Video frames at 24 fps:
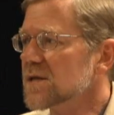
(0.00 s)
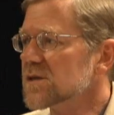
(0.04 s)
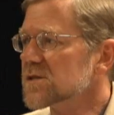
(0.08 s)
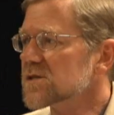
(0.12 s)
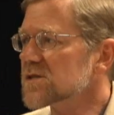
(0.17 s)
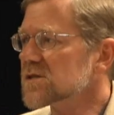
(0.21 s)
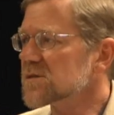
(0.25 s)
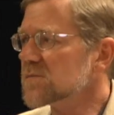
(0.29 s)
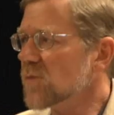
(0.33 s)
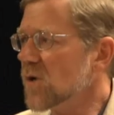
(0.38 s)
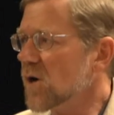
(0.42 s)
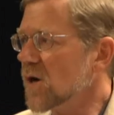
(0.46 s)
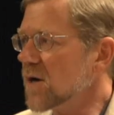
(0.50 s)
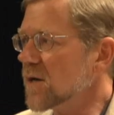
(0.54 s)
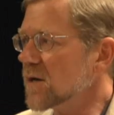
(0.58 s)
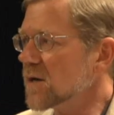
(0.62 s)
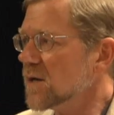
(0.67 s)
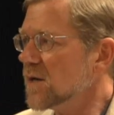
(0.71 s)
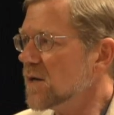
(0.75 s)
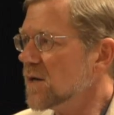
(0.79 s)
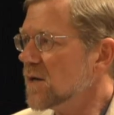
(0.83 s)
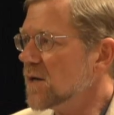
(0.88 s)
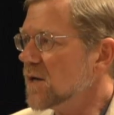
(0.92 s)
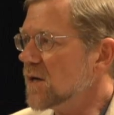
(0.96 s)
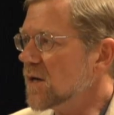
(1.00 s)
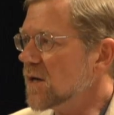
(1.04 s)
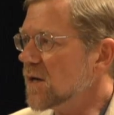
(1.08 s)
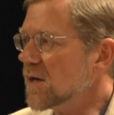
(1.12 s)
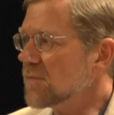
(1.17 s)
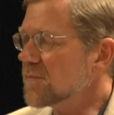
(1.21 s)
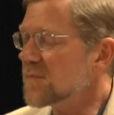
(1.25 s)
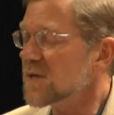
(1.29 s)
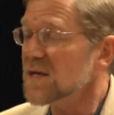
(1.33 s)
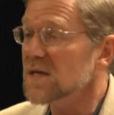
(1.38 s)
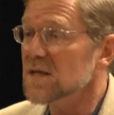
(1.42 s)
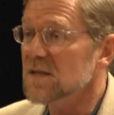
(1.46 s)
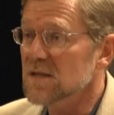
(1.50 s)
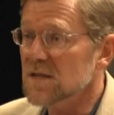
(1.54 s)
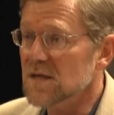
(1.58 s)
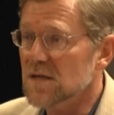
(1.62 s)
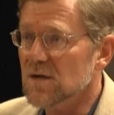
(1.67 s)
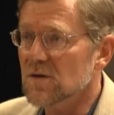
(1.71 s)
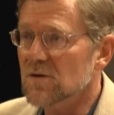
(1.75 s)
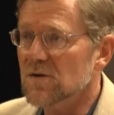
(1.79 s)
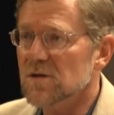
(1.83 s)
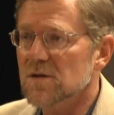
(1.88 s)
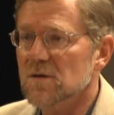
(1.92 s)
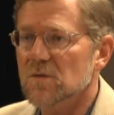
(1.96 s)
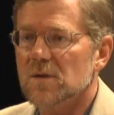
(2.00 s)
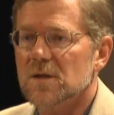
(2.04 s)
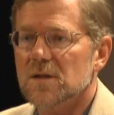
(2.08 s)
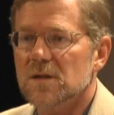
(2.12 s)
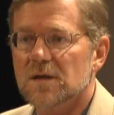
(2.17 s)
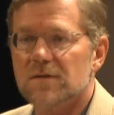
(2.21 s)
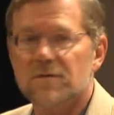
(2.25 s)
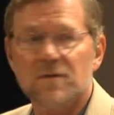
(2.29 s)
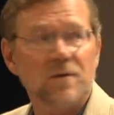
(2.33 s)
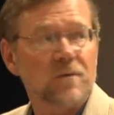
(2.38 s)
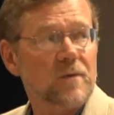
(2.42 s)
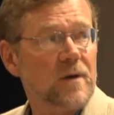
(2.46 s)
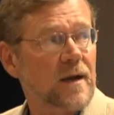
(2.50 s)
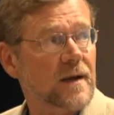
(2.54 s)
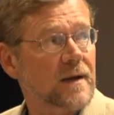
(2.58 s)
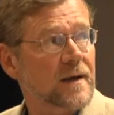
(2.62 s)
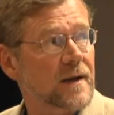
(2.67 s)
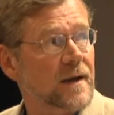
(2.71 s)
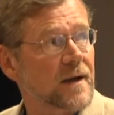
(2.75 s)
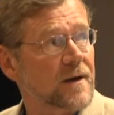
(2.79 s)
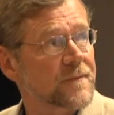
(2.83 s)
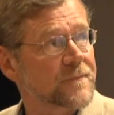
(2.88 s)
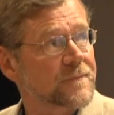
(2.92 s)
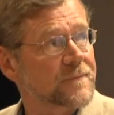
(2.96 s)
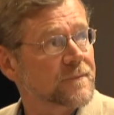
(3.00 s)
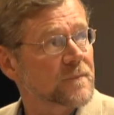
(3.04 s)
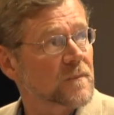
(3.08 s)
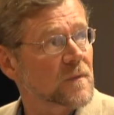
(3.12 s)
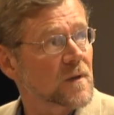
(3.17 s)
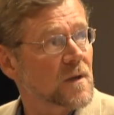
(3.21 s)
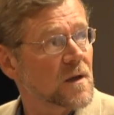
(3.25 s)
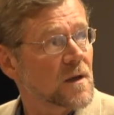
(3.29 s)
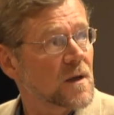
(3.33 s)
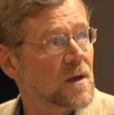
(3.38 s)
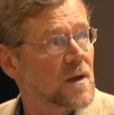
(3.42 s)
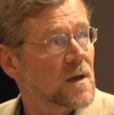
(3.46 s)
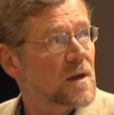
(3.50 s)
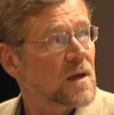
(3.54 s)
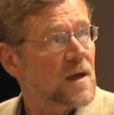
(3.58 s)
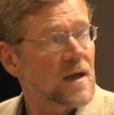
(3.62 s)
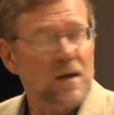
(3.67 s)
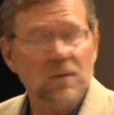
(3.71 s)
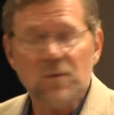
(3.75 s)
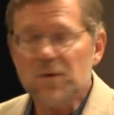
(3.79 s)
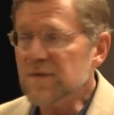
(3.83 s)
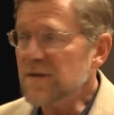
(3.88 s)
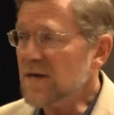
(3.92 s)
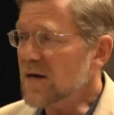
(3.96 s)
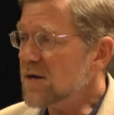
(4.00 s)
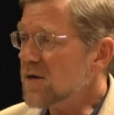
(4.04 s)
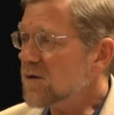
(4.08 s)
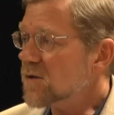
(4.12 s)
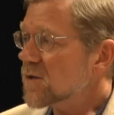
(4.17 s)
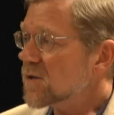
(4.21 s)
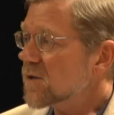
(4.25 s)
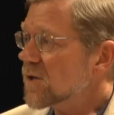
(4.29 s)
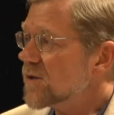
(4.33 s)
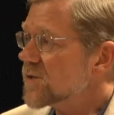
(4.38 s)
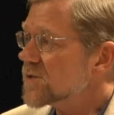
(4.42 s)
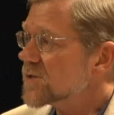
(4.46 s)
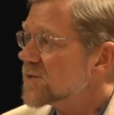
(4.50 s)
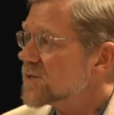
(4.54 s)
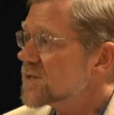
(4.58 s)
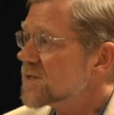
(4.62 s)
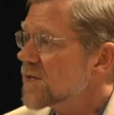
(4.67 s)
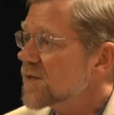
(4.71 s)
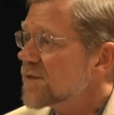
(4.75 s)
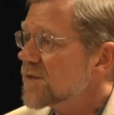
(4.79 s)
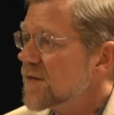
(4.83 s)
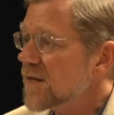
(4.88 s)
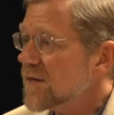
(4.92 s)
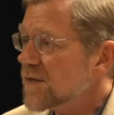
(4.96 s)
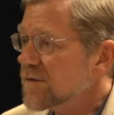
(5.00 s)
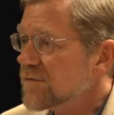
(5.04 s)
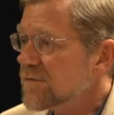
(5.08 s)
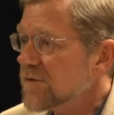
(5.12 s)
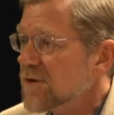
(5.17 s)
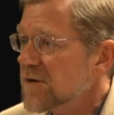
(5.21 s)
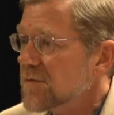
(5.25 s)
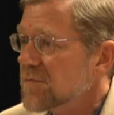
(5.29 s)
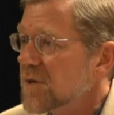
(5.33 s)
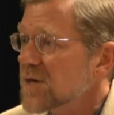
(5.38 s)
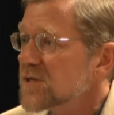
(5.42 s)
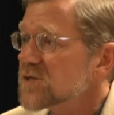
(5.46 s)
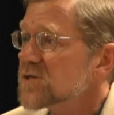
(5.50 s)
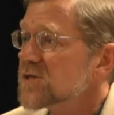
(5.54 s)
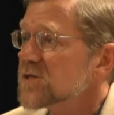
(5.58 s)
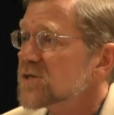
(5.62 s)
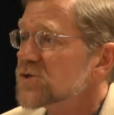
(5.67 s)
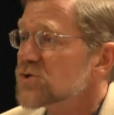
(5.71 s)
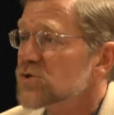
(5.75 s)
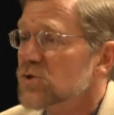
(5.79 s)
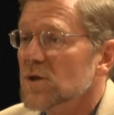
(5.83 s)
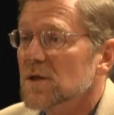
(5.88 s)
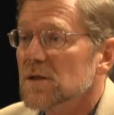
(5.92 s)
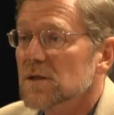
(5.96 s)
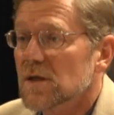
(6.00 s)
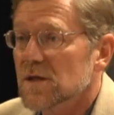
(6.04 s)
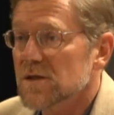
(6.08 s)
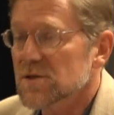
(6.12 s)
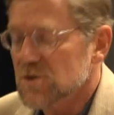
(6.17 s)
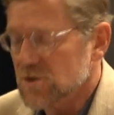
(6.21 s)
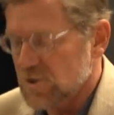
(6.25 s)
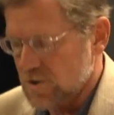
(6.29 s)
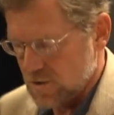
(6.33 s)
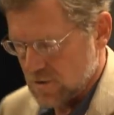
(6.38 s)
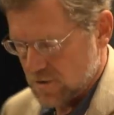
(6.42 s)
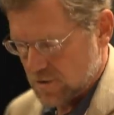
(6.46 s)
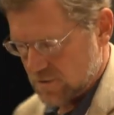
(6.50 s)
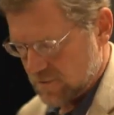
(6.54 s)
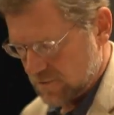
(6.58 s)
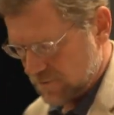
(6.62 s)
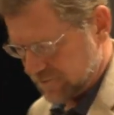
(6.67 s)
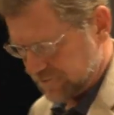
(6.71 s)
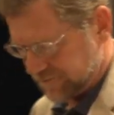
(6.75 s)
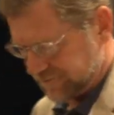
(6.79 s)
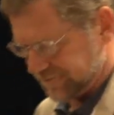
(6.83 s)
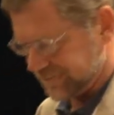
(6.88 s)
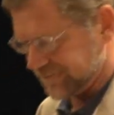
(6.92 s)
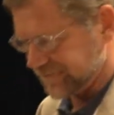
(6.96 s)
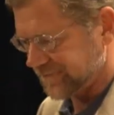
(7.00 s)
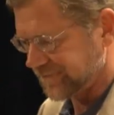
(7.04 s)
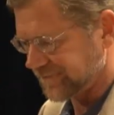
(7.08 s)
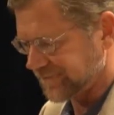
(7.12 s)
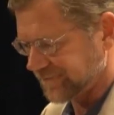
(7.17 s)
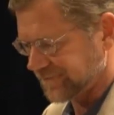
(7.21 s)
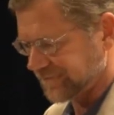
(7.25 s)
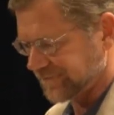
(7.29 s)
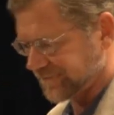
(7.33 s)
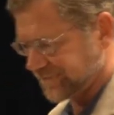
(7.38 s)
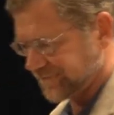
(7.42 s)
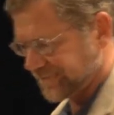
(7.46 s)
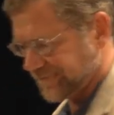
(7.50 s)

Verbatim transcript: and is smart um, in the era that we live in right now. And with that, I'll close and say thank you very much and enjoy lunch. Good.